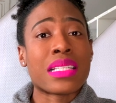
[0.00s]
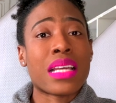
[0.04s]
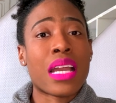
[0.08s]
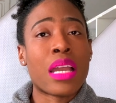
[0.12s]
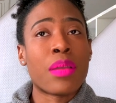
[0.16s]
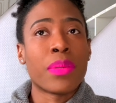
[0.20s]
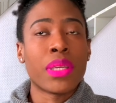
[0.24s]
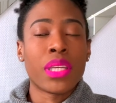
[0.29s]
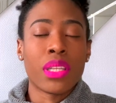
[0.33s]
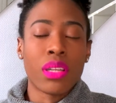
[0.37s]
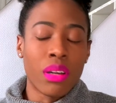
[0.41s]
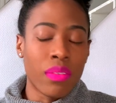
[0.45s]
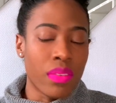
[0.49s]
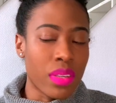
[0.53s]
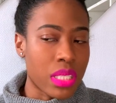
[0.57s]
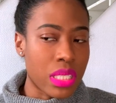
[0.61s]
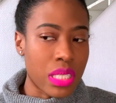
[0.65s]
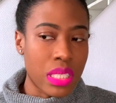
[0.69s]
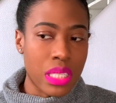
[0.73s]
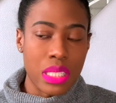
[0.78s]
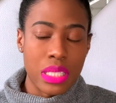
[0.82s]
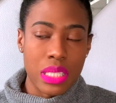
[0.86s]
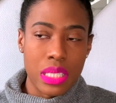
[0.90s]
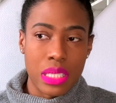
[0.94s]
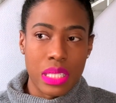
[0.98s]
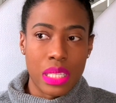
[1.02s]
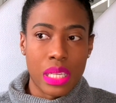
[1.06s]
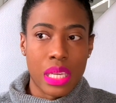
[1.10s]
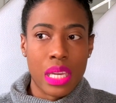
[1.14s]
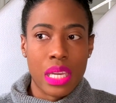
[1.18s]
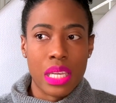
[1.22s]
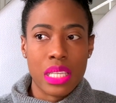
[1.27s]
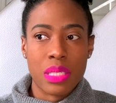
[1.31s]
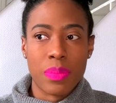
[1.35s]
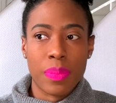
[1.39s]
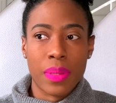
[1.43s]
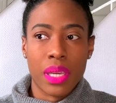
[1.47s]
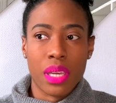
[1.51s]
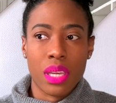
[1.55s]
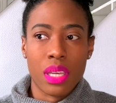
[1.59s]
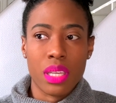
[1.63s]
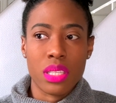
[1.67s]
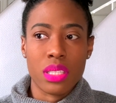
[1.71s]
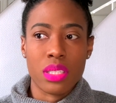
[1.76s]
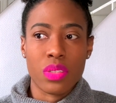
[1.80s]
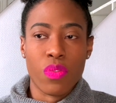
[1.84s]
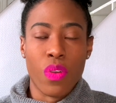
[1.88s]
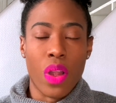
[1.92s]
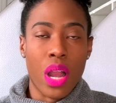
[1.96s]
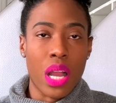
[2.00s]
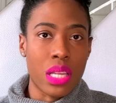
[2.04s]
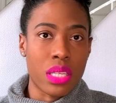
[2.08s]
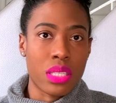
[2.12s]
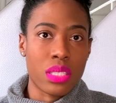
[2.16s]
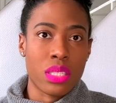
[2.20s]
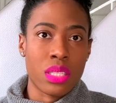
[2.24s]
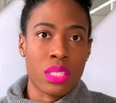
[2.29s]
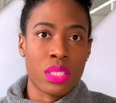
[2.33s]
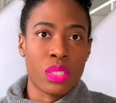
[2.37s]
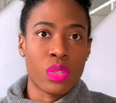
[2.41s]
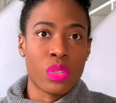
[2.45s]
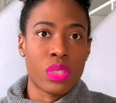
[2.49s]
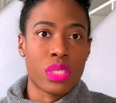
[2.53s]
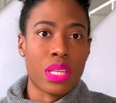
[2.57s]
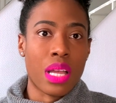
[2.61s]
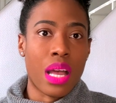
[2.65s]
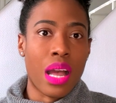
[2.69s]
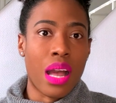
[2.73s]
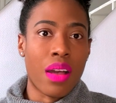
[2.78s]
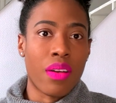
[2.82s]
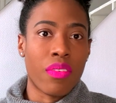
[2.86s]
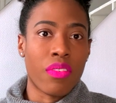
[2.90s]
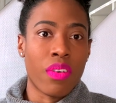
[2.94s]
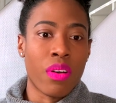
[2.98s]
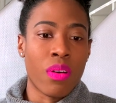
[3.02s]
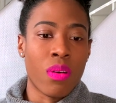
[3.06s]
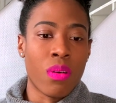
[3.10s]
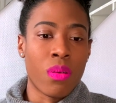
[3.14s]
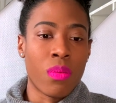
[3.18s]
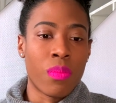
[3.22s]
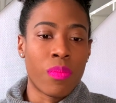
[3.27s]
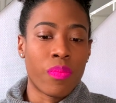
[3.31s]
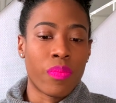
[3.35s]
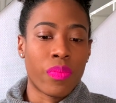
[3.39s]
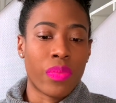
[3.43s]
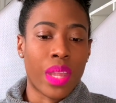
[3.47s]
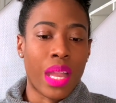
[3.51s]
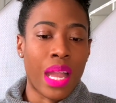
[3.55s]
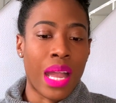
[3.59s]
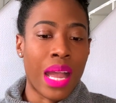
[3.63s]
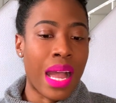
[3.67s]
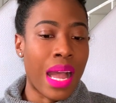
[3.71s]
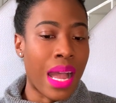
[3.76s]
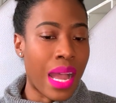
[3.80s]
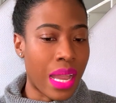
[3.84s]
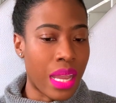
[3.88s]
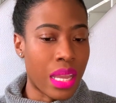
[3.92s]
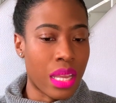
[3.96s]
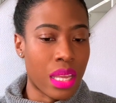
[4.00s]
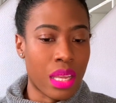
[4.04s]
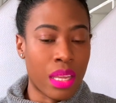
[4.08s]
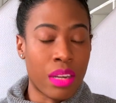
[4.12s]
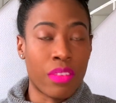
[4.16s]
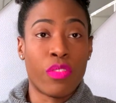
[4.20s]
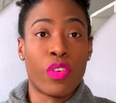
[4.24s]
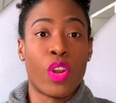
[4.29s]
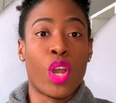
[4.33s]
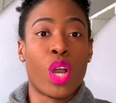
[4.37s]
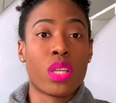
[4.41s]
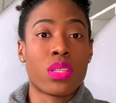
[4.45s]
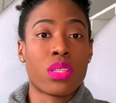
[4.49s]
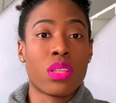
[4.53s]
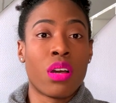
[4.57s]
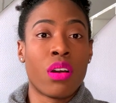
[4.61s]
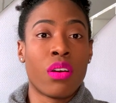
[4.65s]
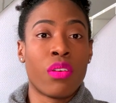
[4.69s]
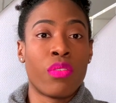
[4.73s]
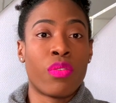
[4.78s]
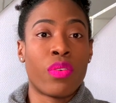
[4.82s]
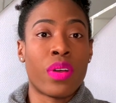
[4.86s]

I mean, obviously this is the case because France is known to have a high influx of